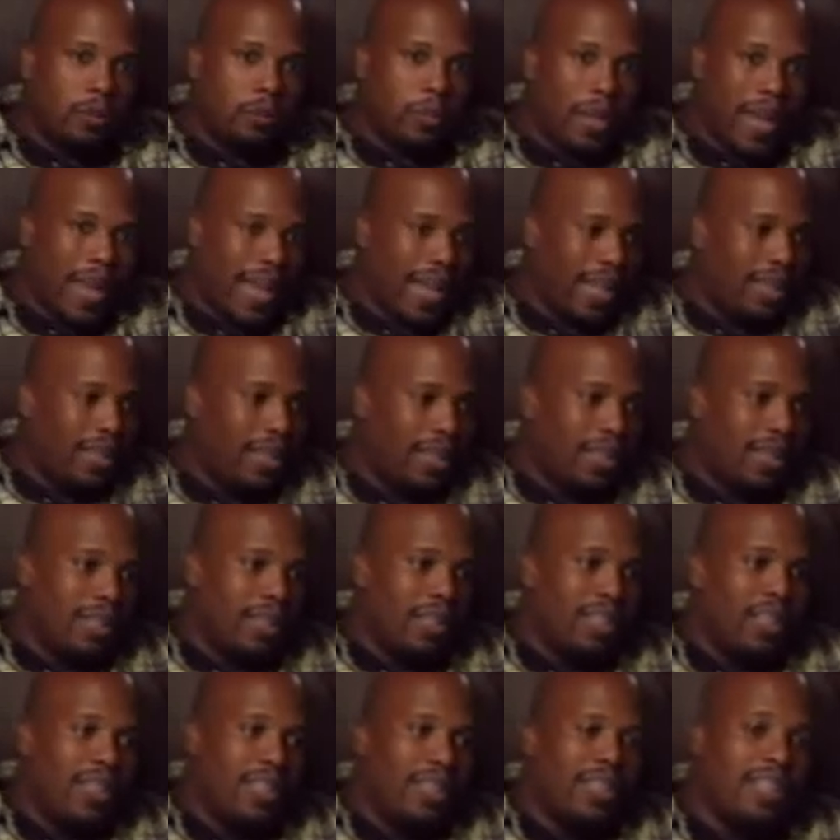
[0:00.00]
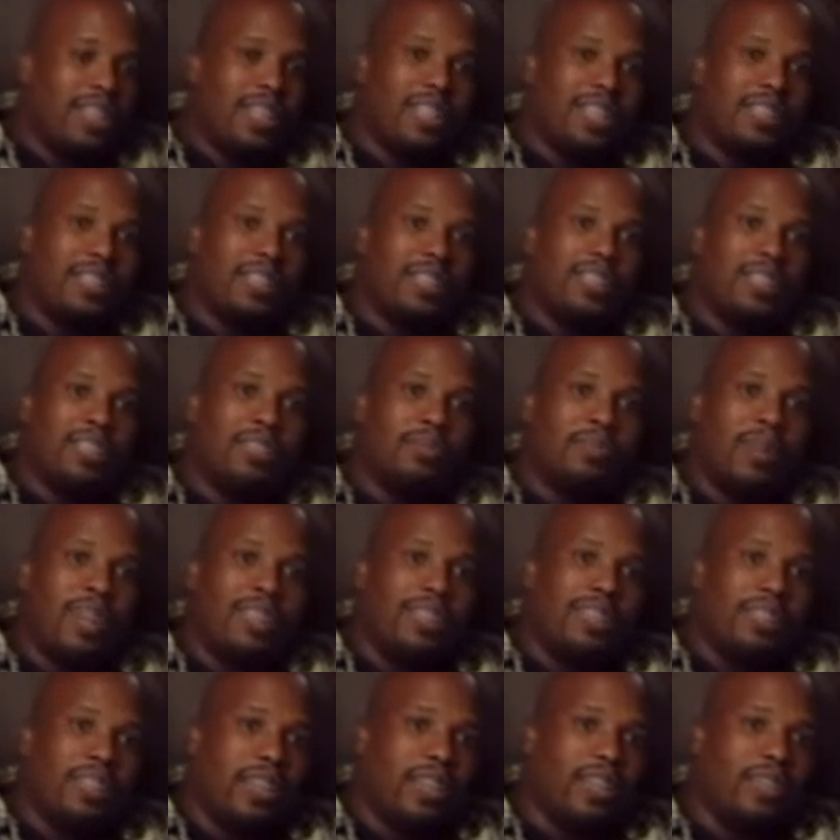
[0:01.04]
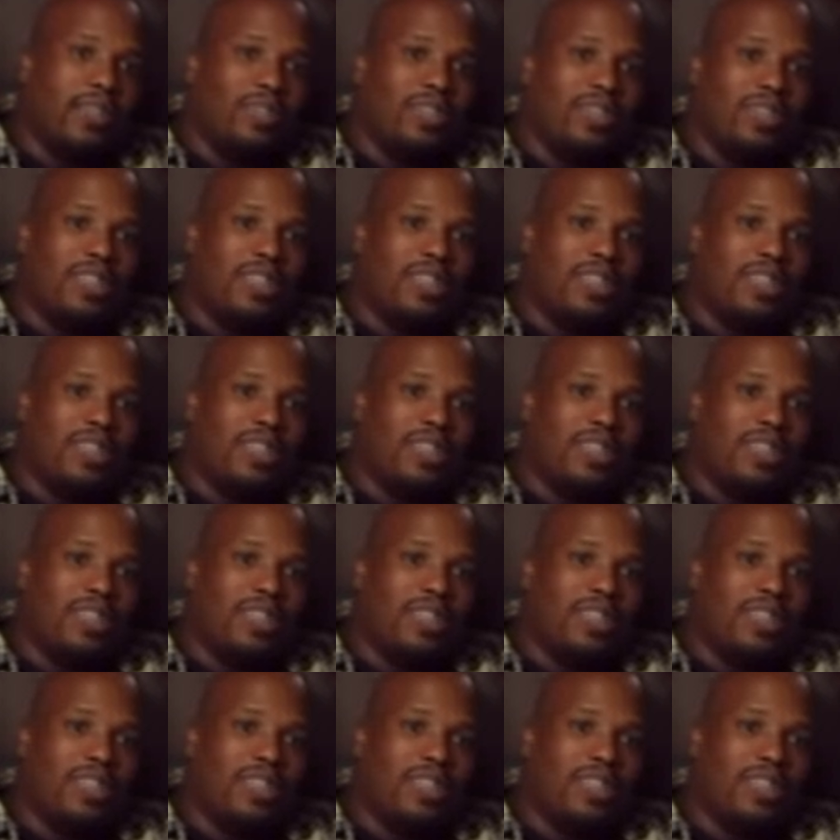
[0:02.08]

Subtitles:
Man, this is my chill